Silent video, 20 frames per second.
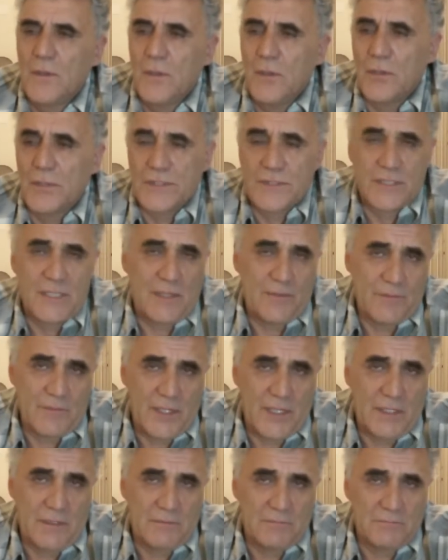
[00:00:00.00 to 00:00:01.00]
Or same
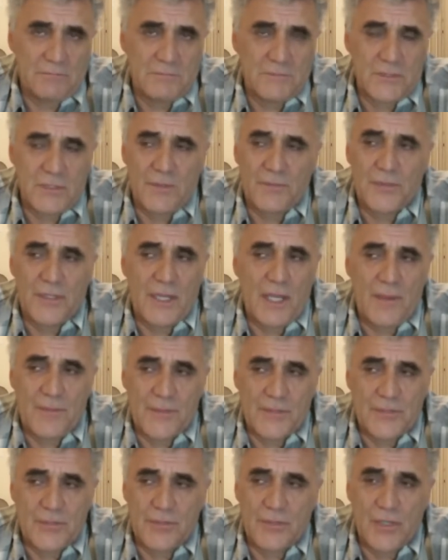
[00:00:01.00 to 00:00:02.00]
way, something
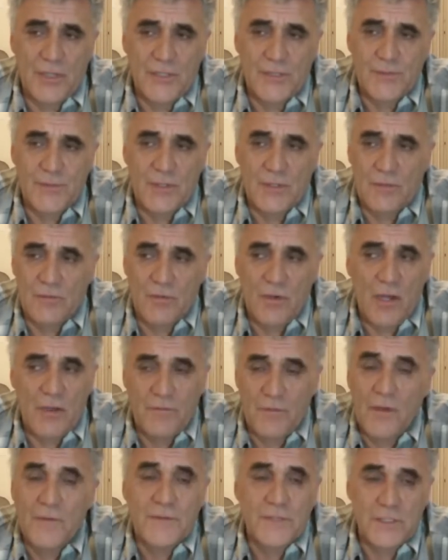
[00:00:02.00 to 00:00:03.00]
happens to the husband and
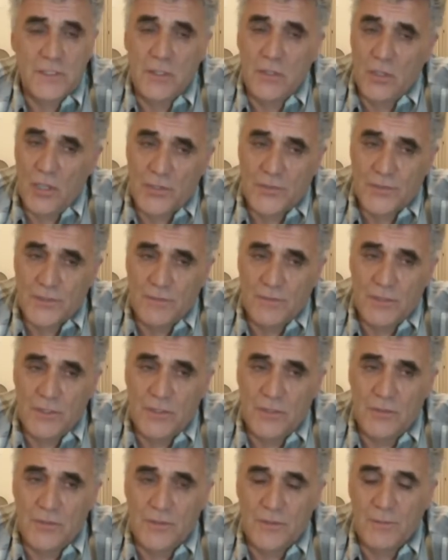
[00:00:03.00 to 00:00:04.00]
wife. I've seen lots of it
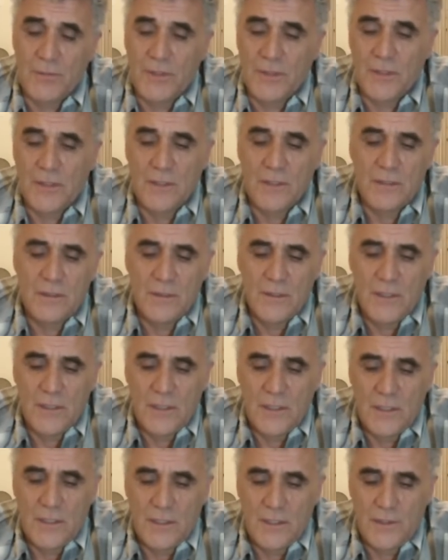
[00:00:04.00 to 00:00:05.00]
in North America,
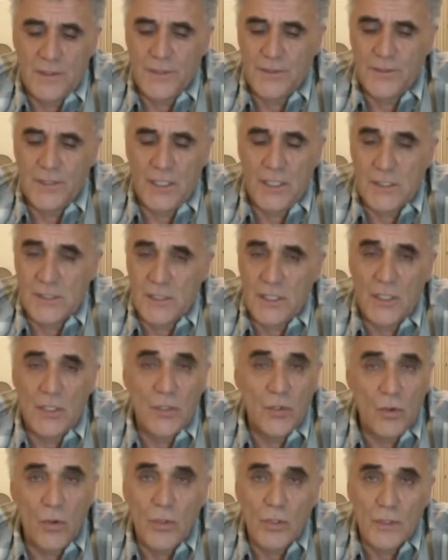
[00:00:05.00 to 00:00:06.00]
that they stay
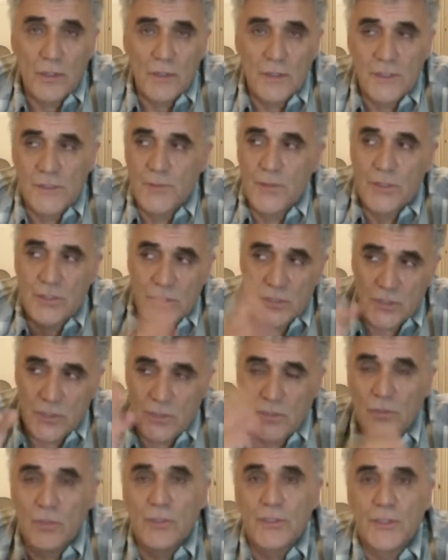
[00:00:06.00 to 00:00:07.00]
loyal, especially
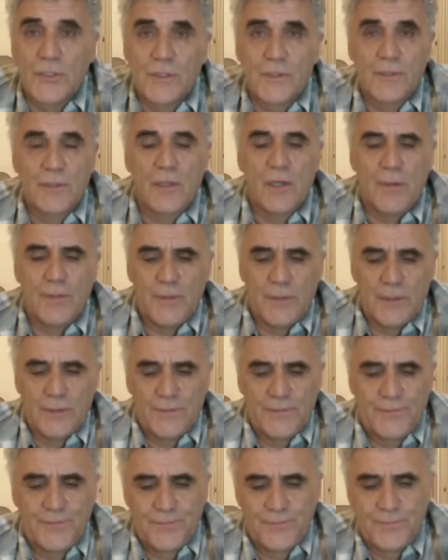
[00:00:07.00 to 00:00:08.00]
the older couple,
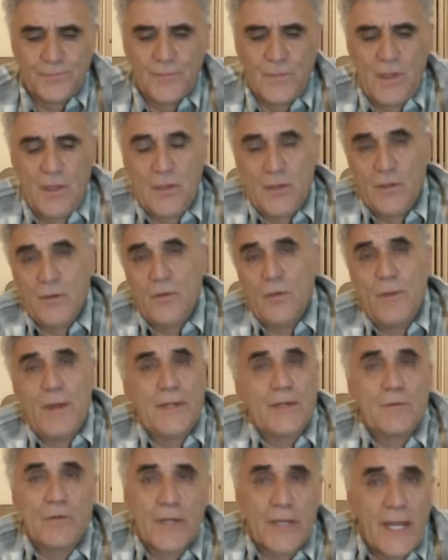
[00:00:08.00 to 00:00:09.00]
no
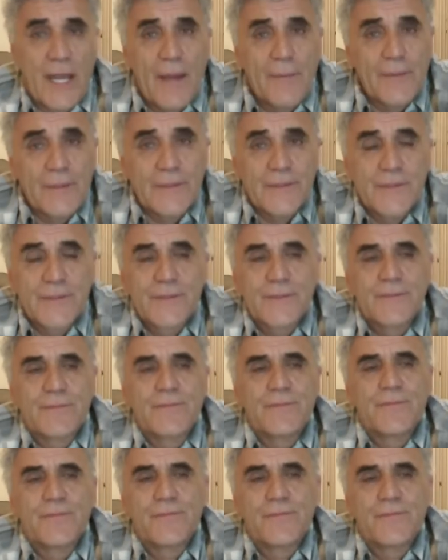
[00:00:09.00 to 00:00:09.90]
matter what happens.